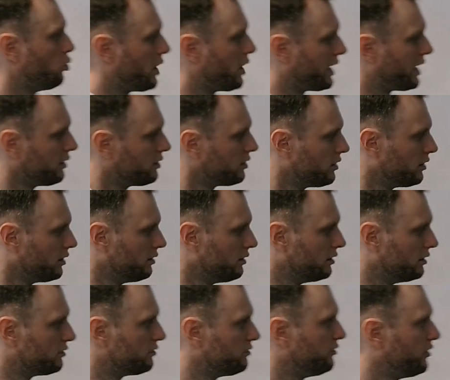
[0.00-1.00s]
length
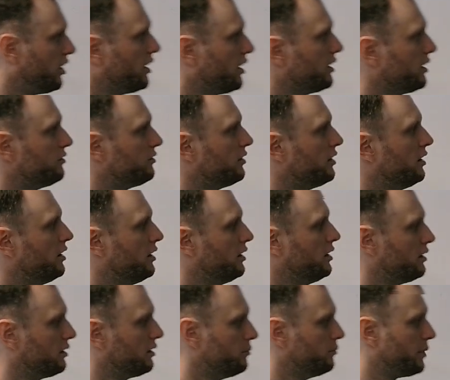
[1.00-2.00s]
is 5
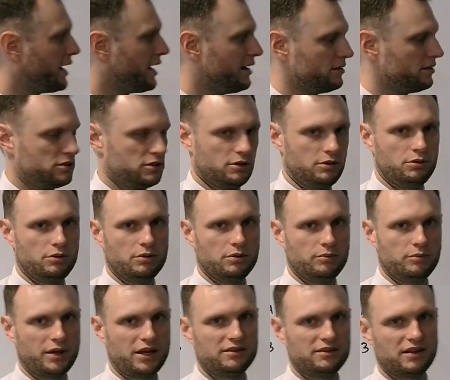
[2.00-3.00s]
compared to
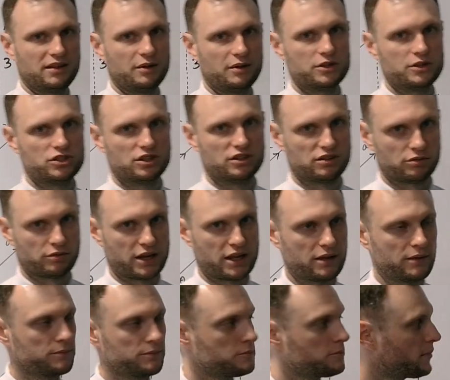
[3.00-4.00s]
BC, which is 3.
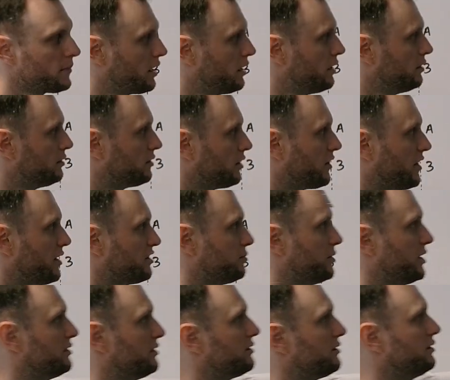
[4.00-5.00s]
So this
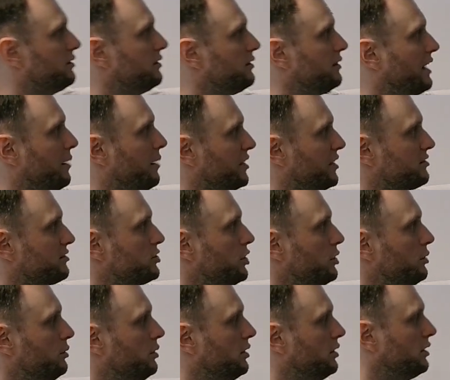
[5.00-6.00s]
means that bit's
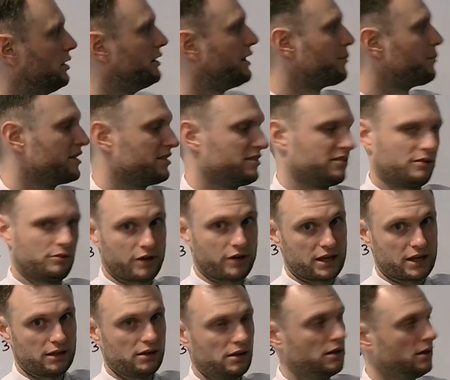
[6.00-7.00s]
2 and that bit's 3
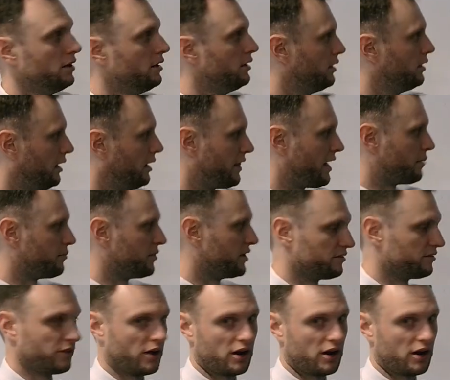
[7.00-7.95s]
and that bit's